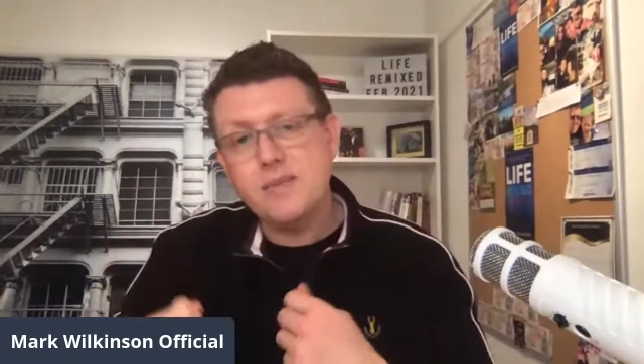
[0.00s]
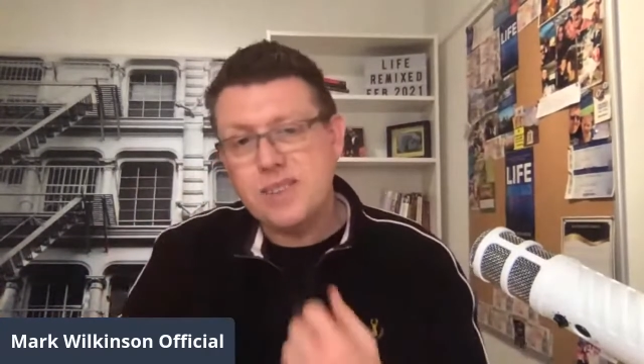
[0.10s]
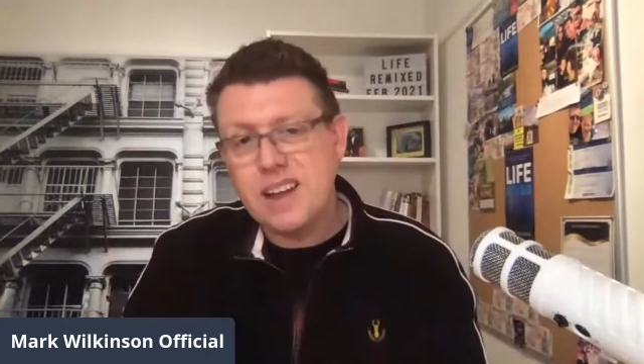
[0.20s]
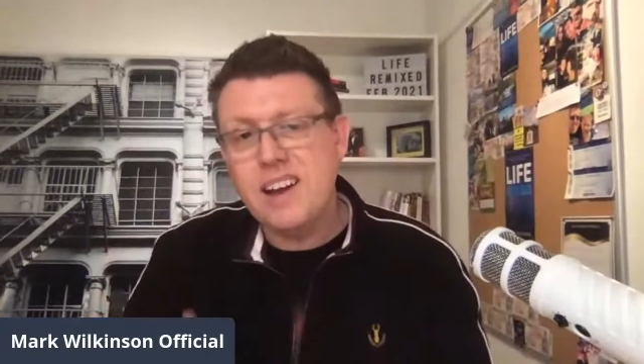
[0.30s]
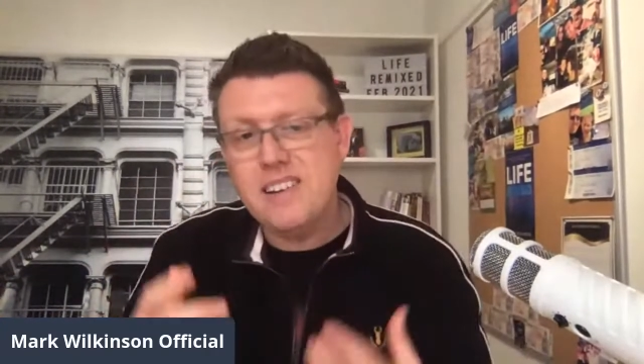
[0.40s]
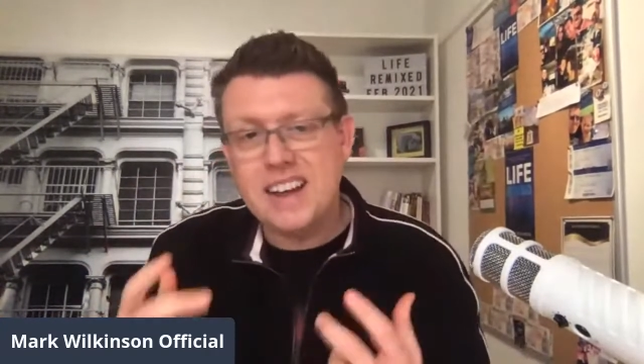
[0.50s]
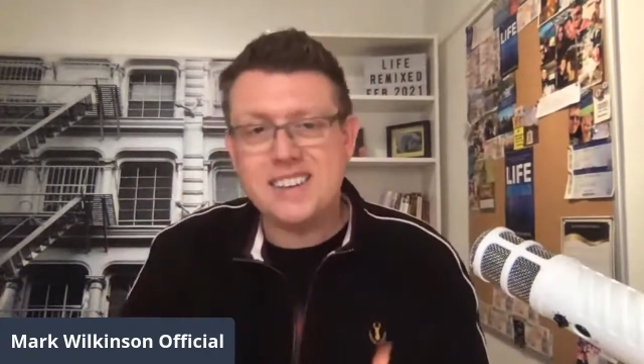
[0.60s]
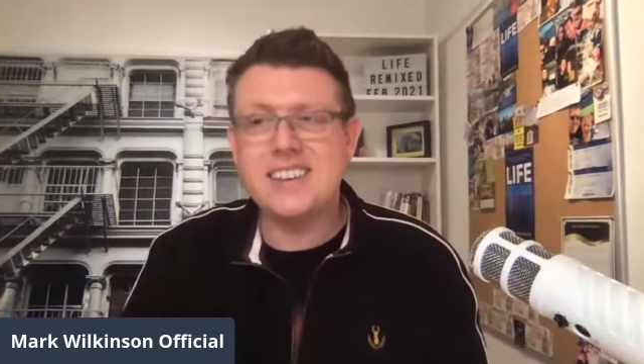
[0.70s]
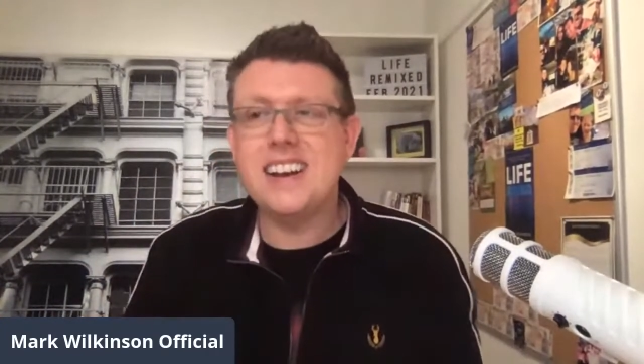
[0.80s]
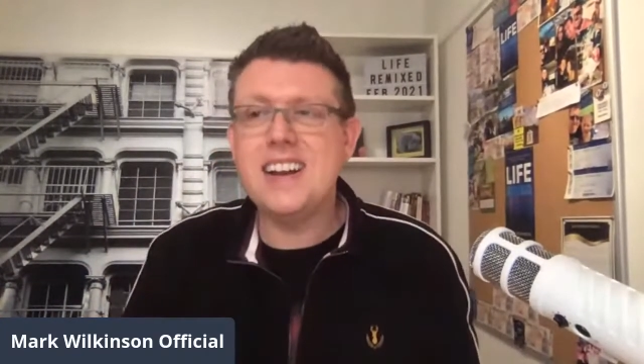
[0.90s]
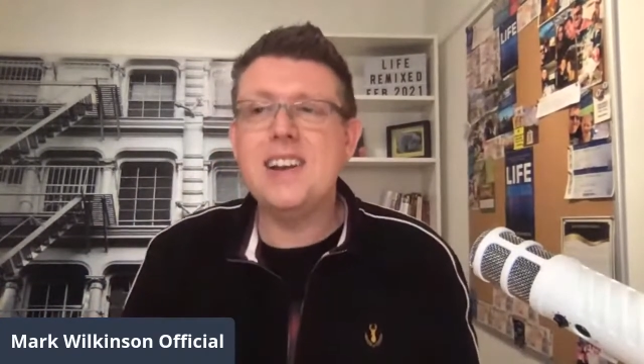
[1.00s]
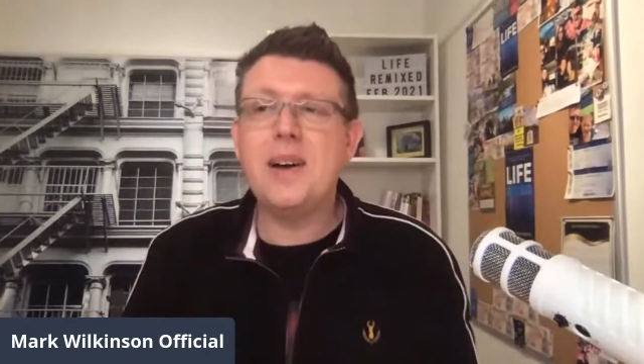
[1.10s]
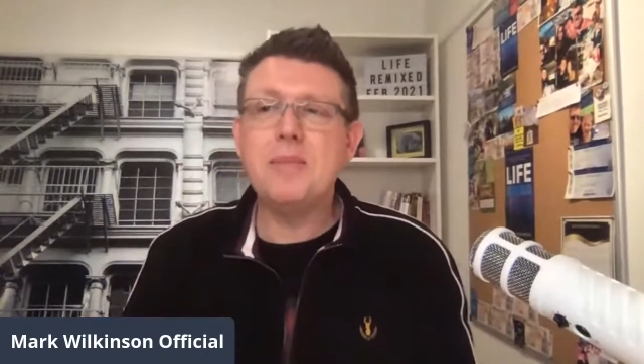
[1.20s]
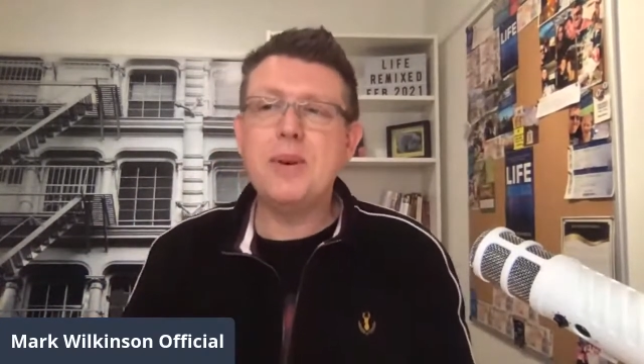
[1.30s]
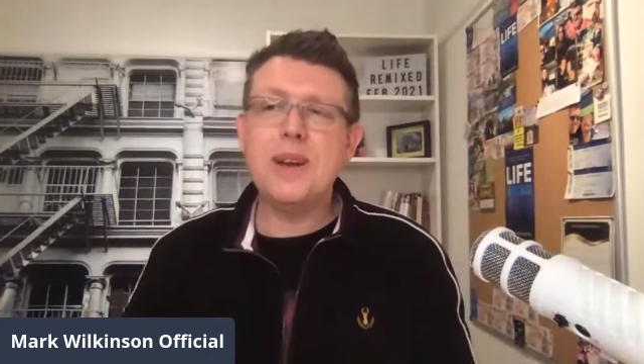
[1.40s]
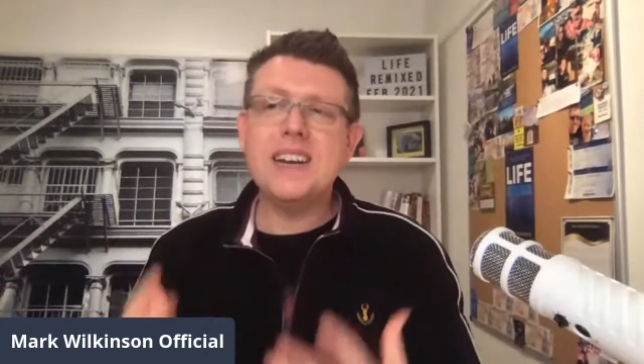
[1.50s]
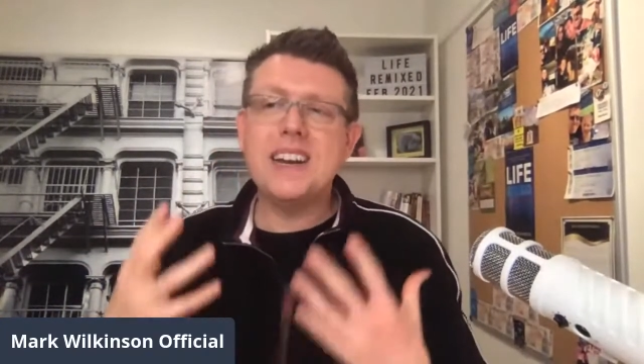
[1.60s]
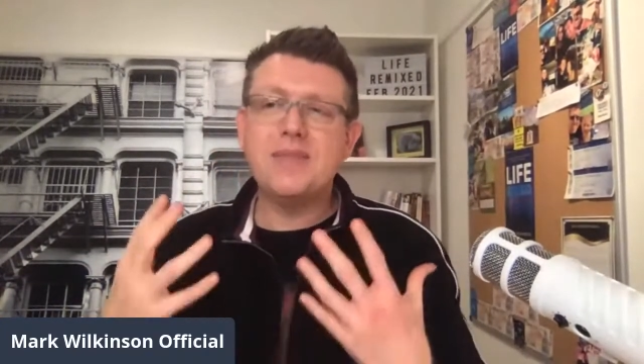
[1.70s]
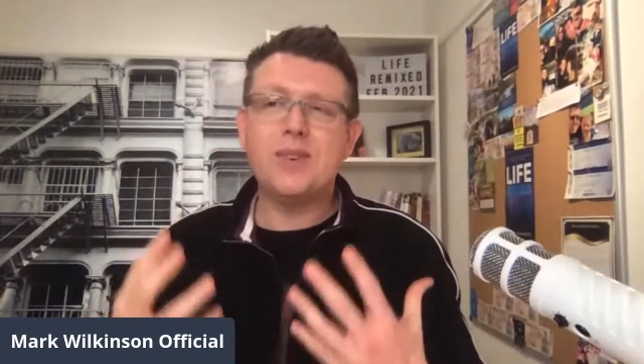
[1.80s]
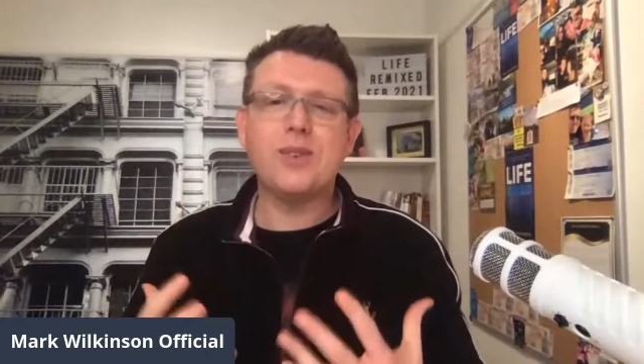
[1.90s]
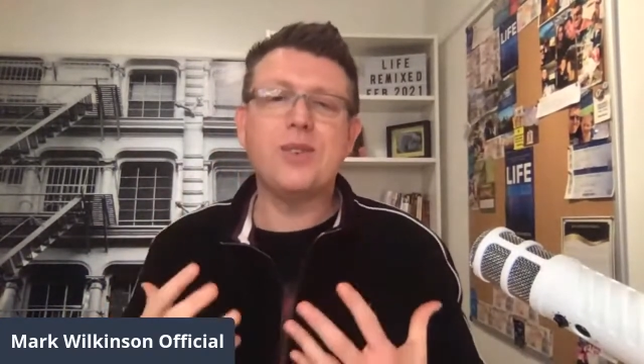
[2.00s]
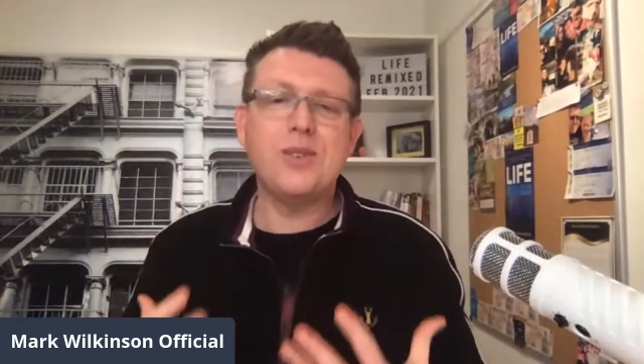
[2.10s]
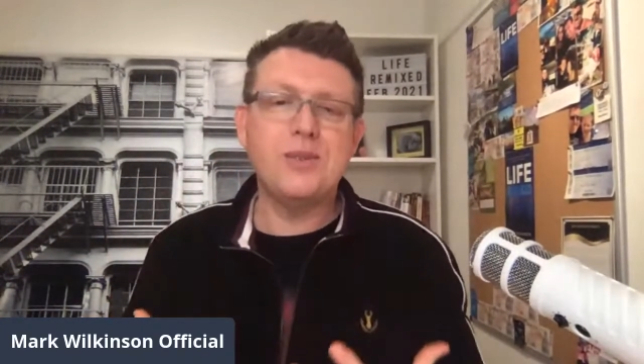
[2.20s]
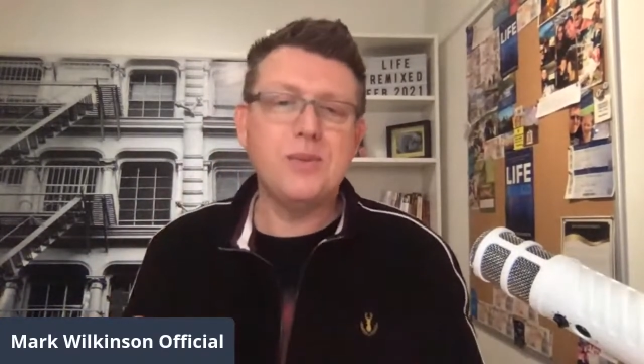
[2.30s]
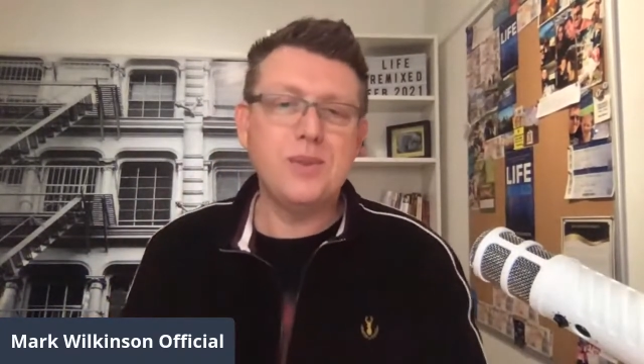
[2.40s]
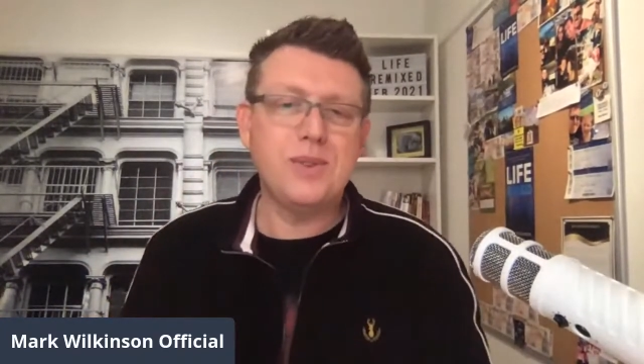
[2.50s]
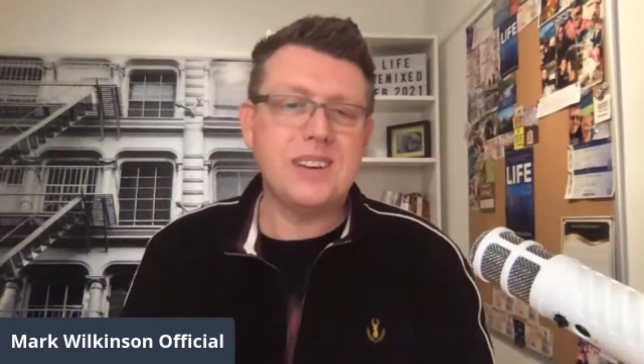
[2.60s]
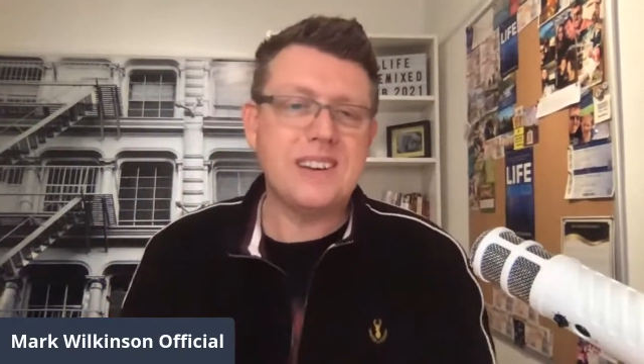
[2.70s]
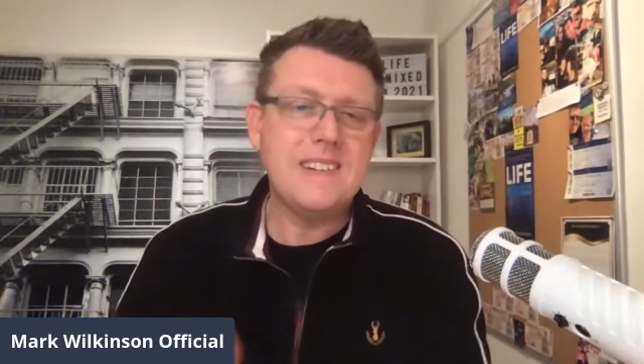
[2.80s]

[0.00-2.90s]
and we don't actually put in enough oxygen and water.